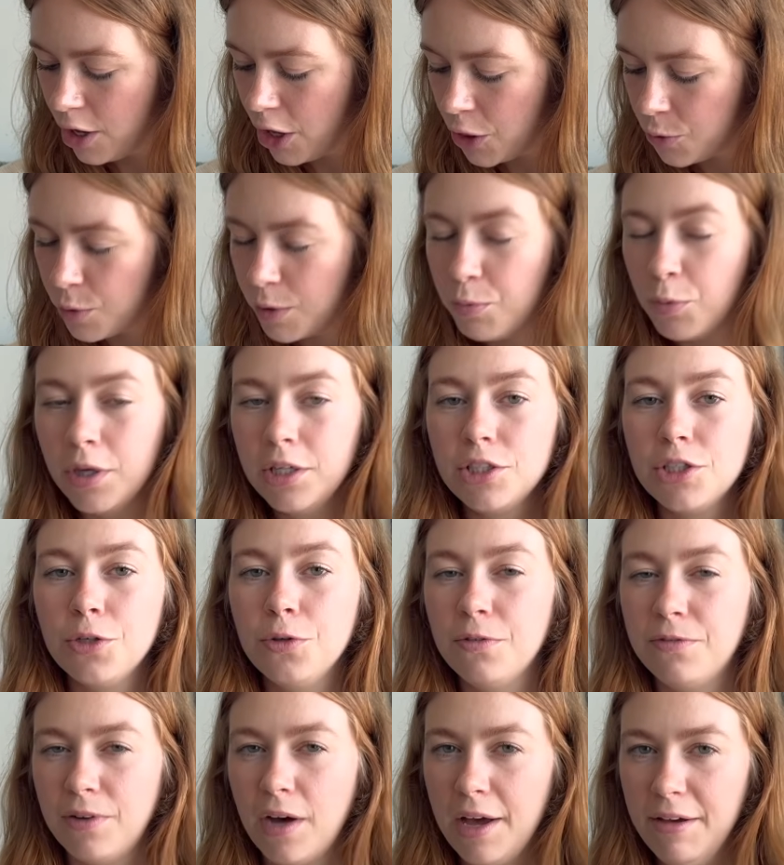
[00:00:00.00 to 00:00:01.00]

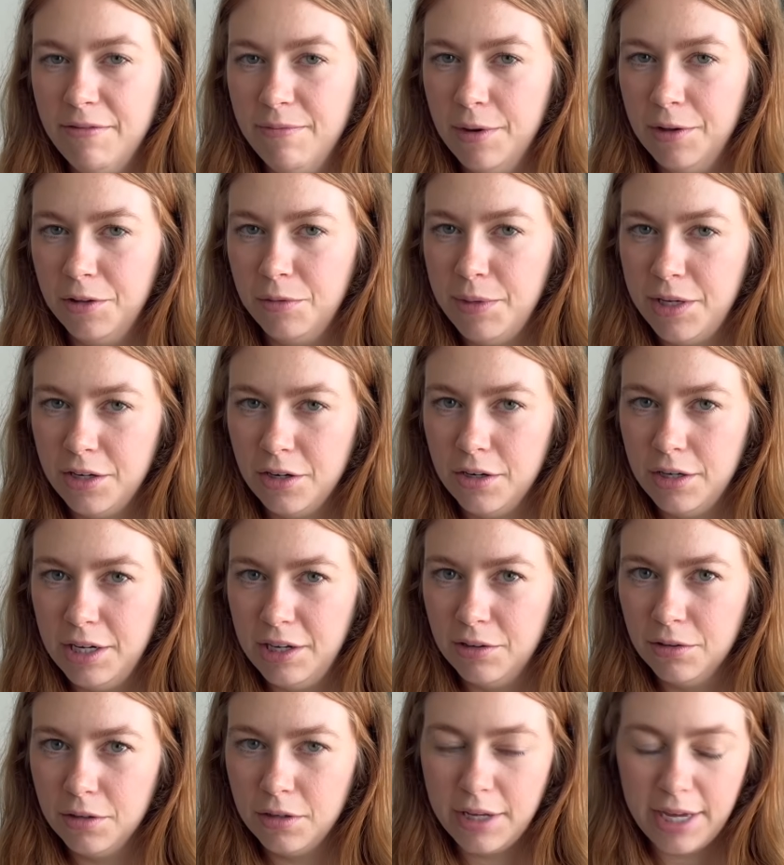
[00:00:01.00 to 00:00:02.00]
3.25 millimeter
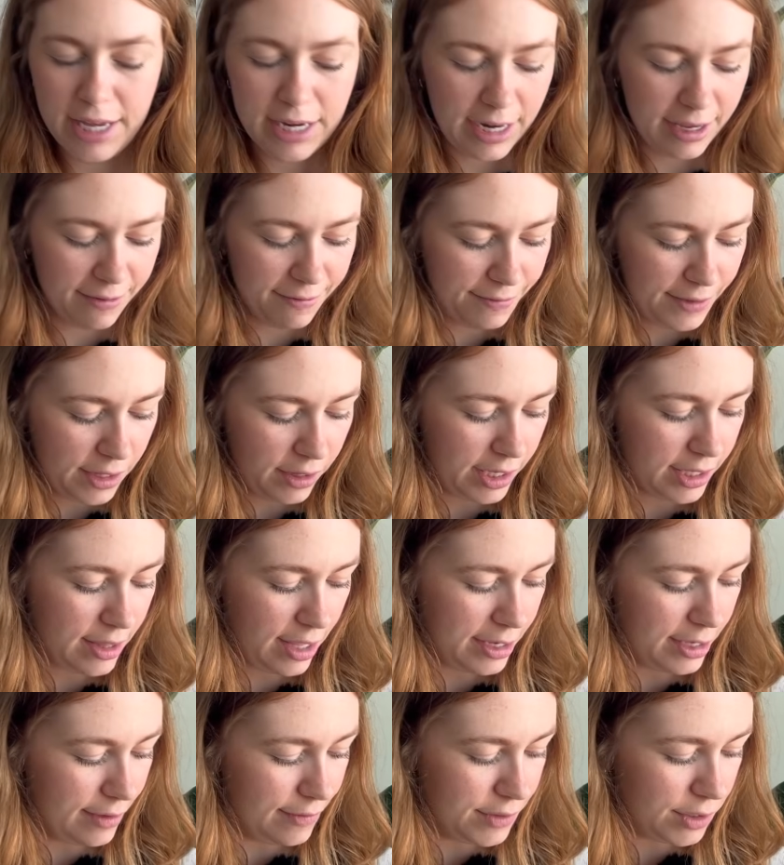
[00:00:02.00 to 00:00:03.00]
needle, and I feel like
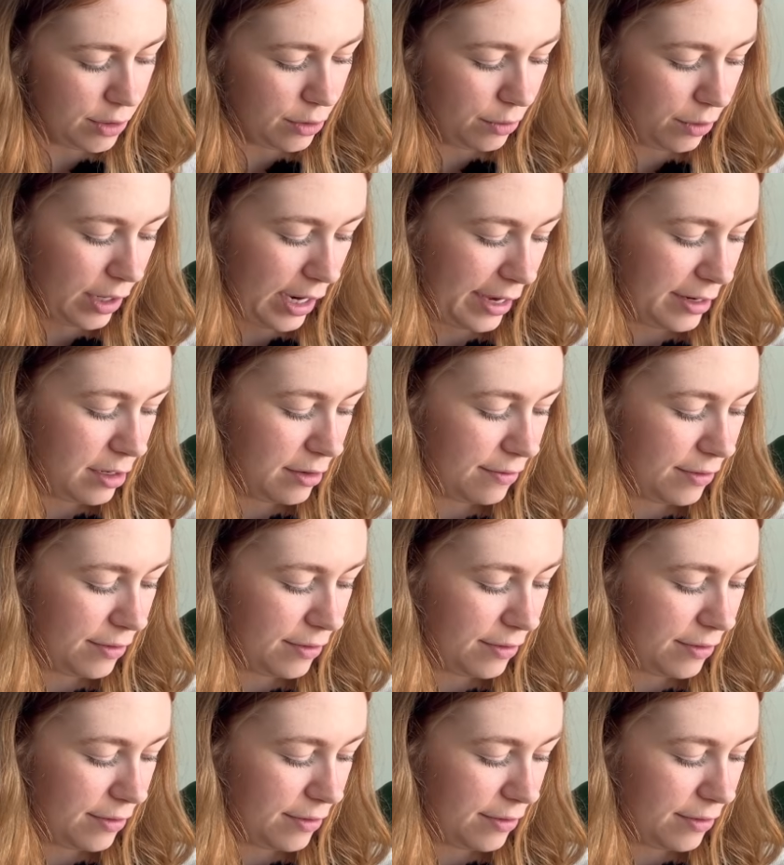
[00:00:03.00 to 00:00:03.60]
that gives it a kind of